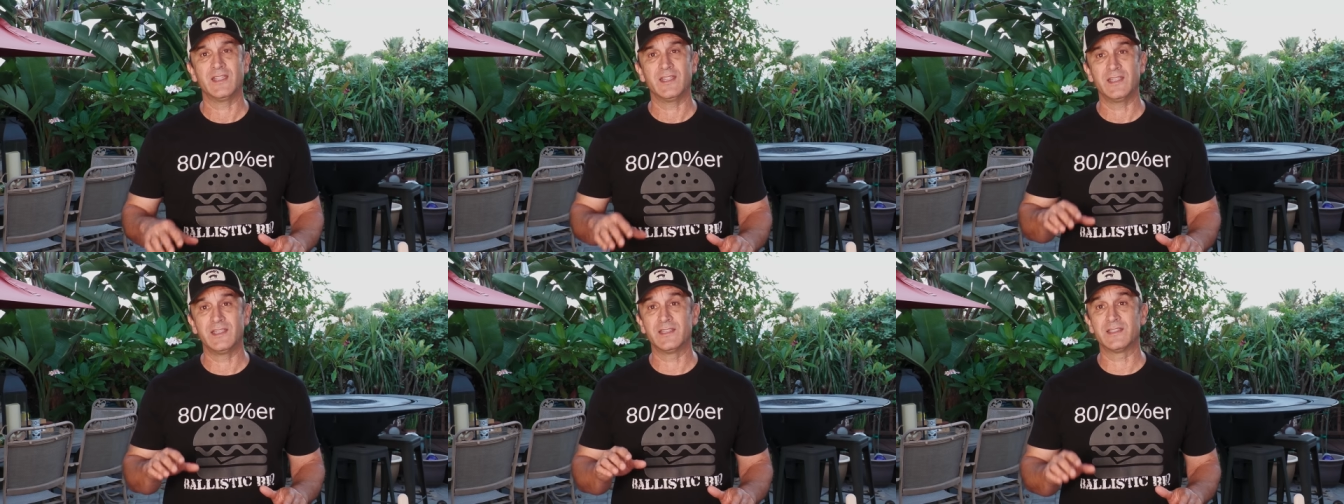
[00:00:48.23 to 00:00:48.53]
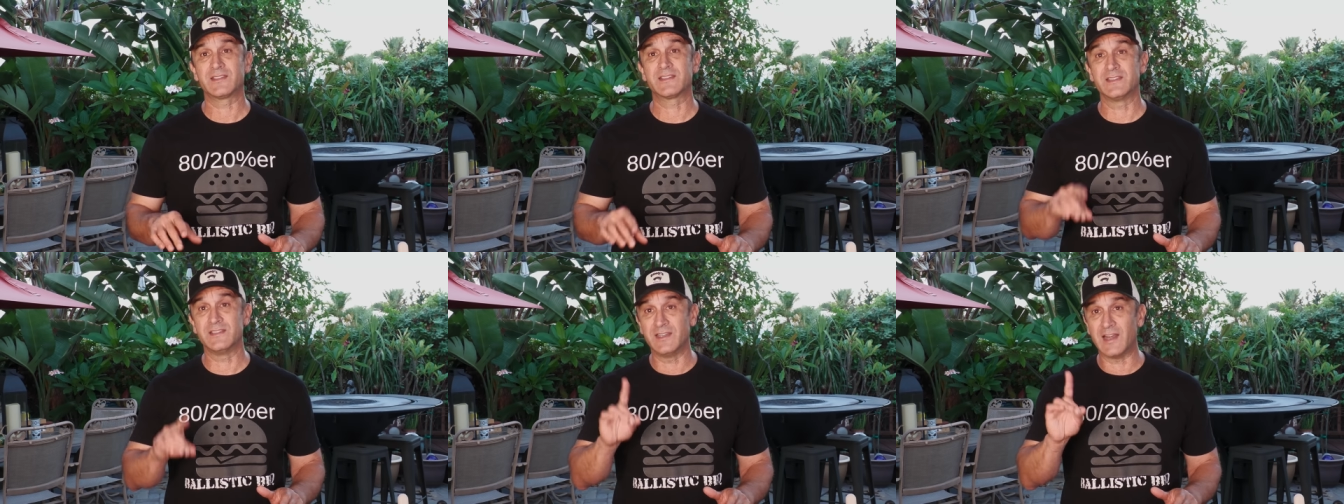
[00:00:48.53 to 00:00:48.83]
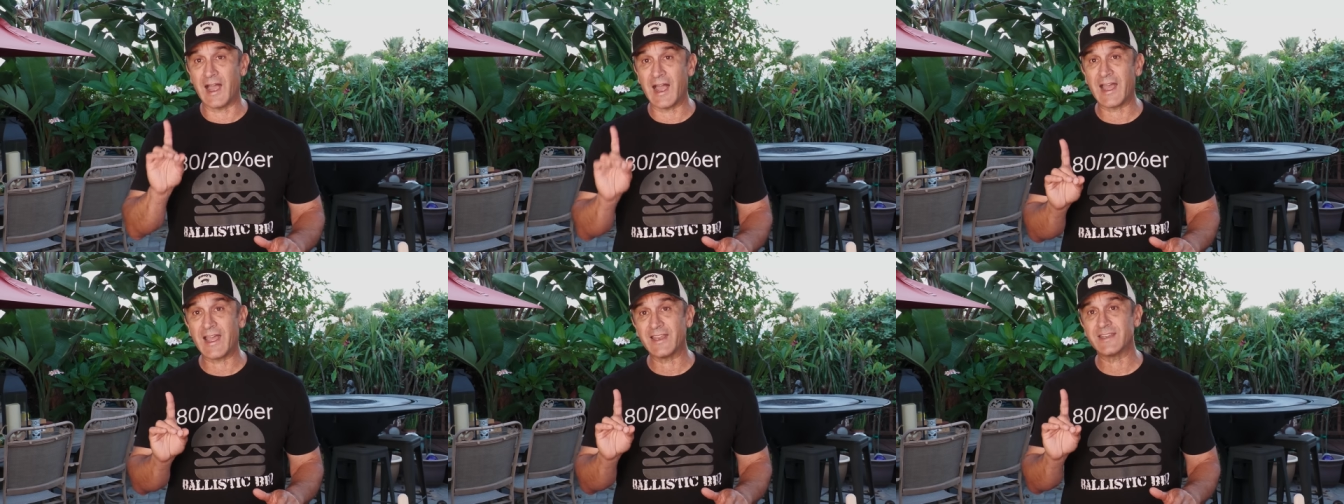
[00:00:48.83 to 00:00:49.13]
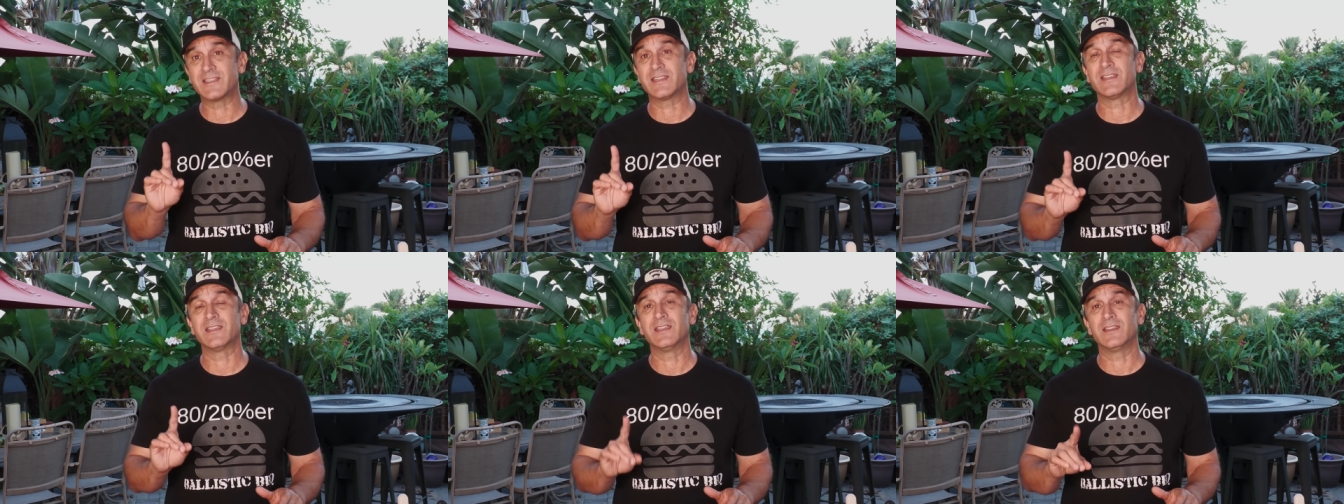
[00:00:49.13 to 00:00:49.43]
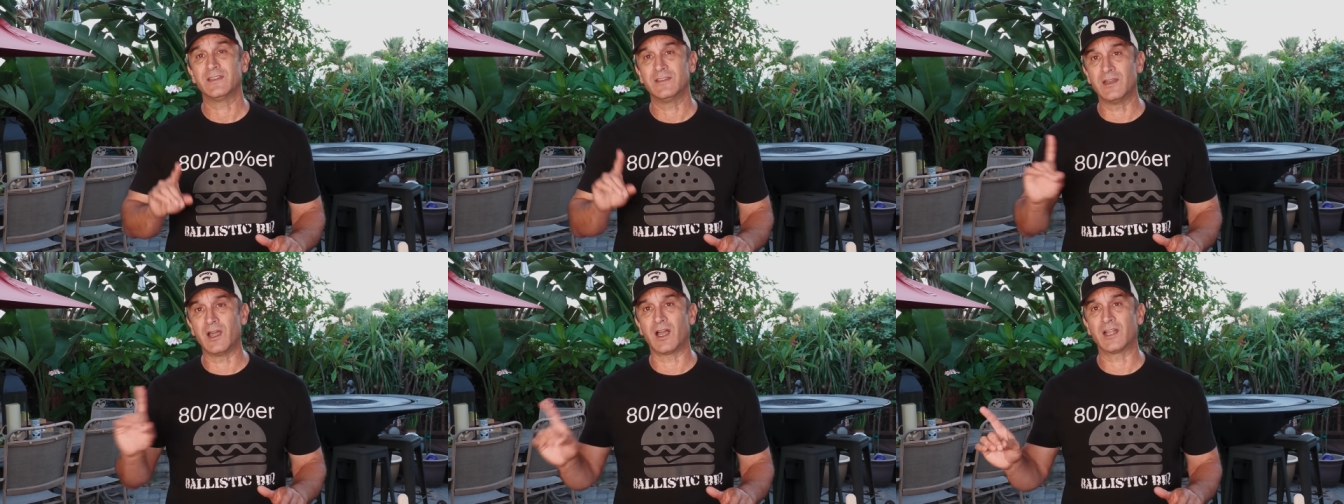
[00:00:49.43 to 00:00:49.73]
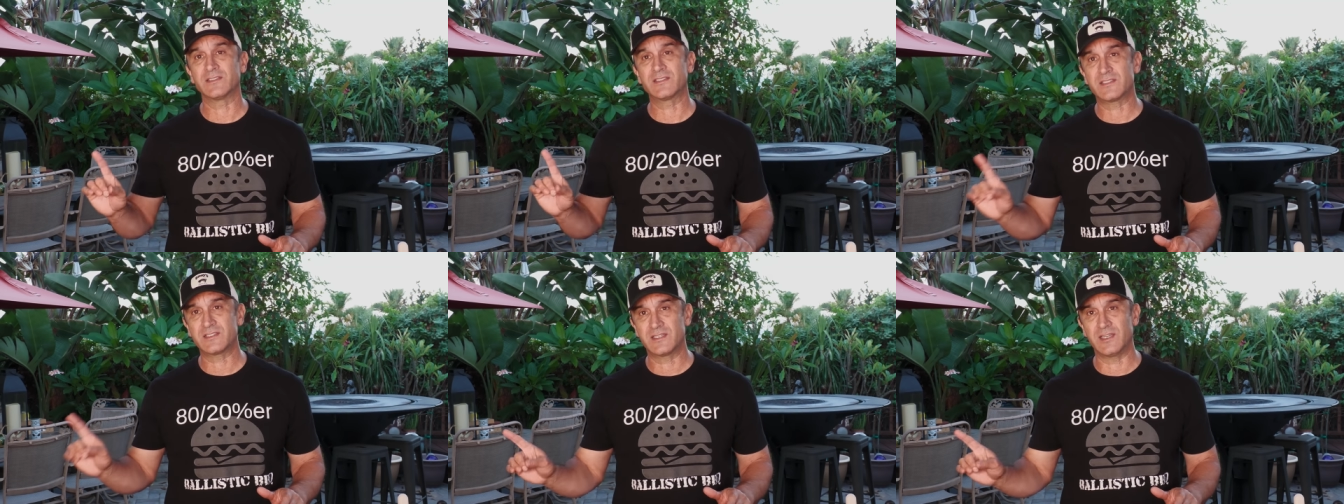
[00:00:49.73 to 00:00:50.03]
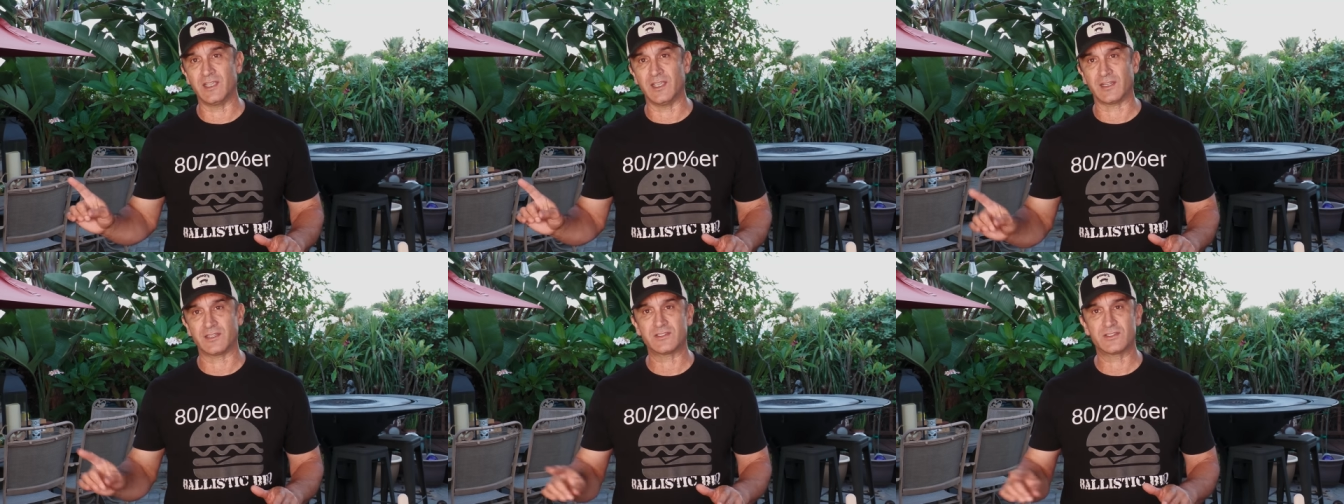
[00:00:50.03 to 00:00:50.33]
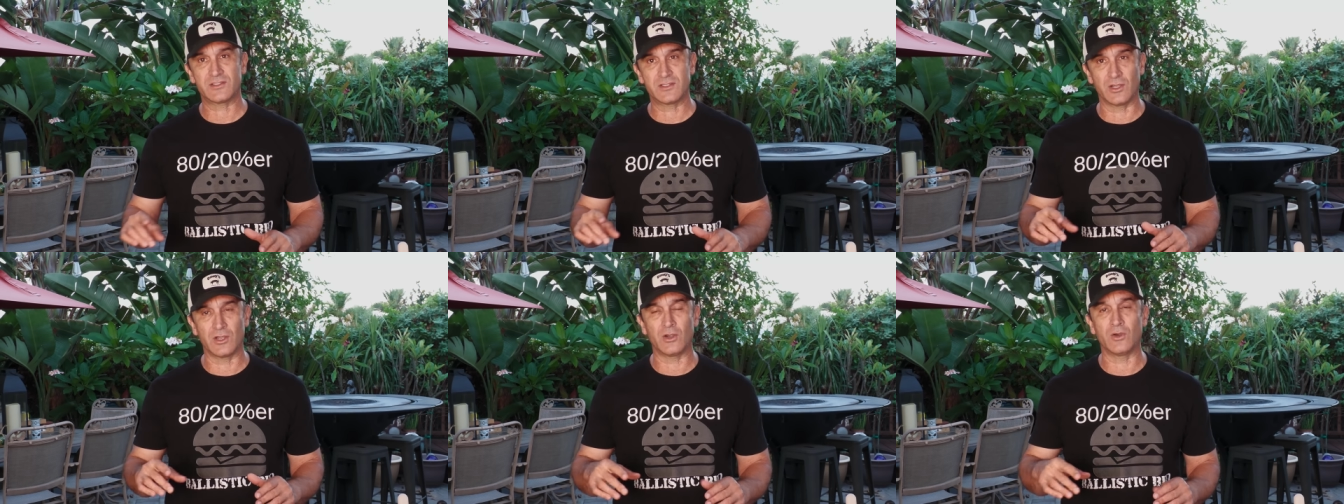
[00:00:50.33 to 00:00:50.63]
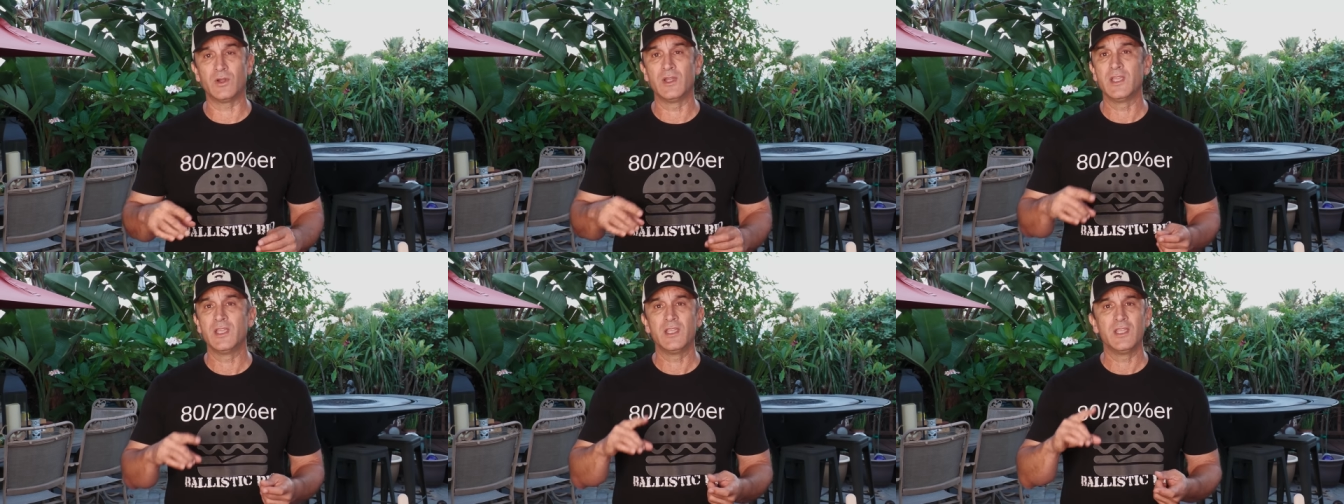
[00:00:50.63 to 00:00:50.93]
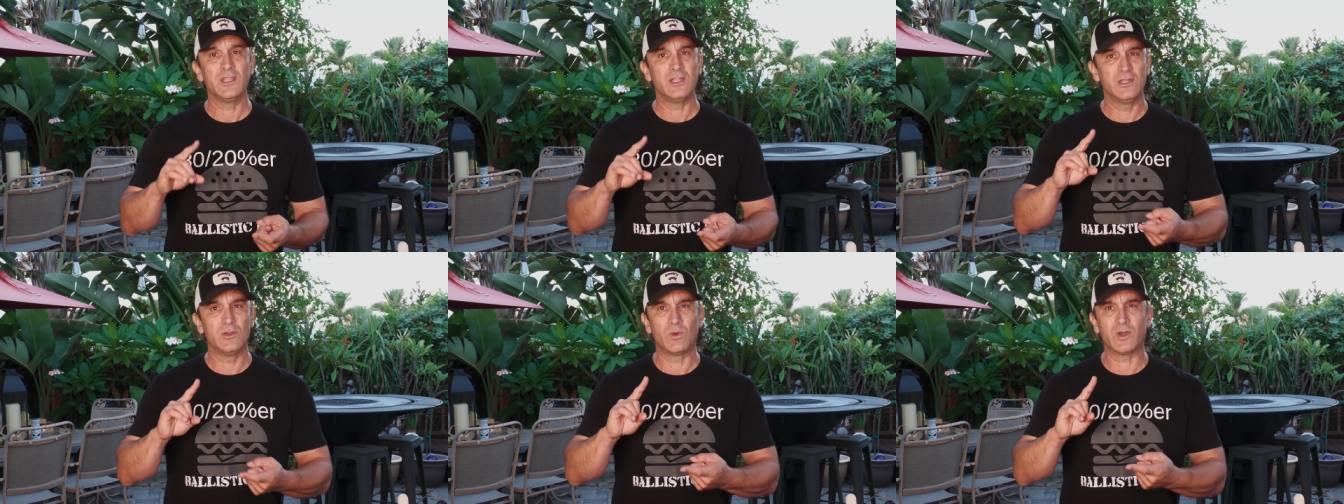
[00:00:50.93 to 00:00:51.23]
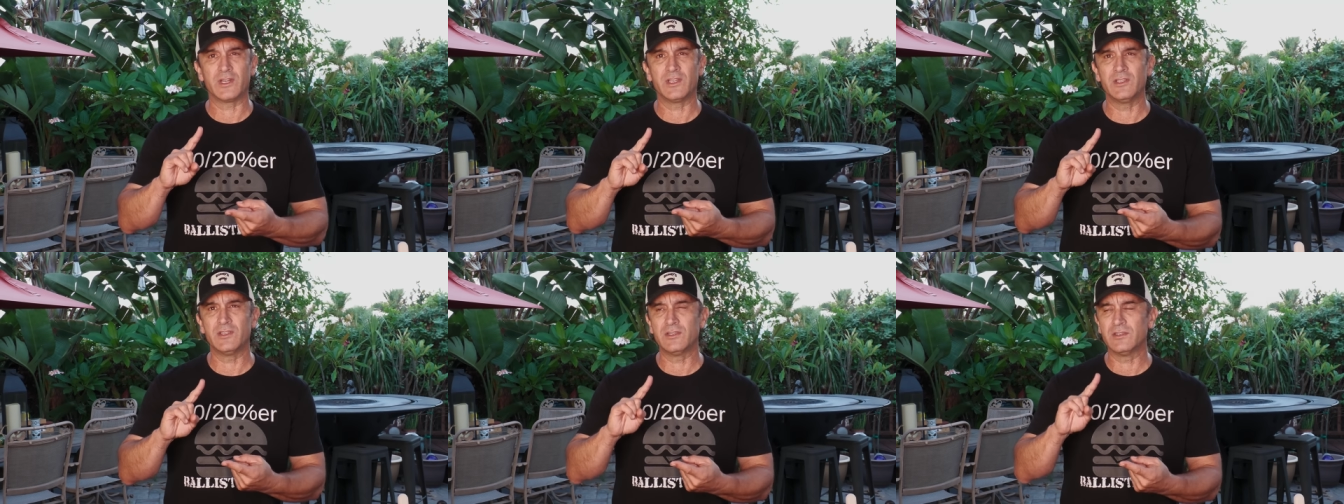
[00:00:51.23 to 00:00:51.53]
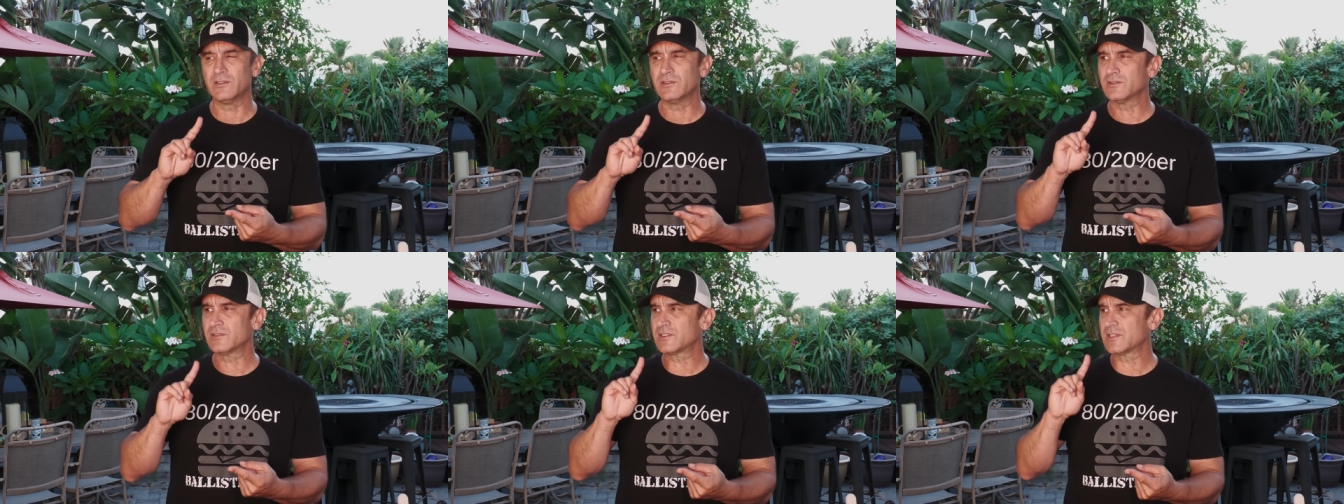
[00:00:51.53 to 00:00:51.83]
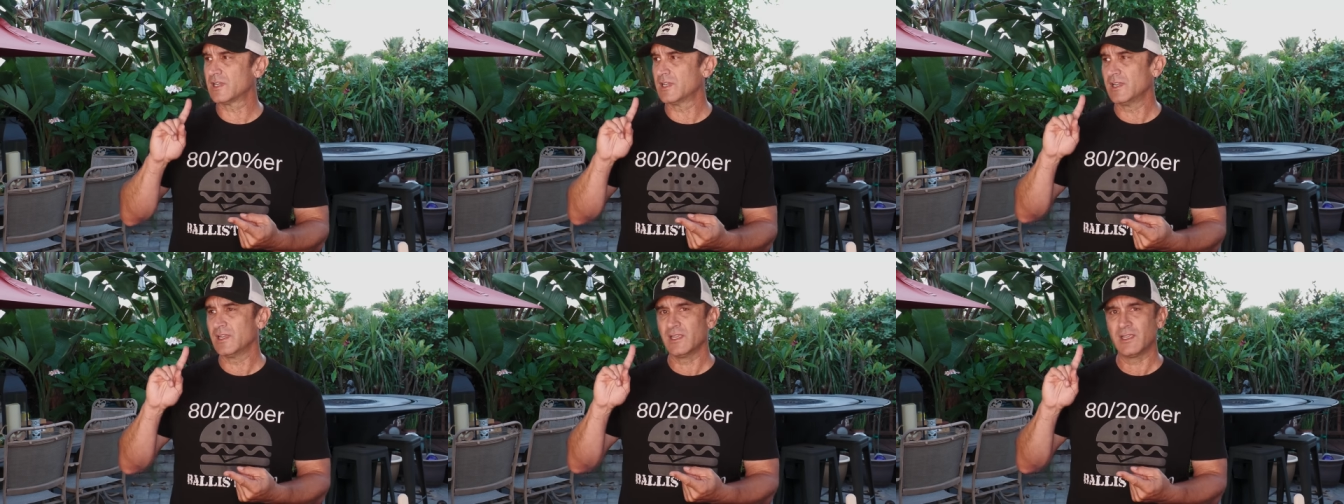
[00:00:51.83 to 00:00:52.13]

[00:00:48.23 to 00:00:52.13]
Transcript: is not non-stick. So you want to use,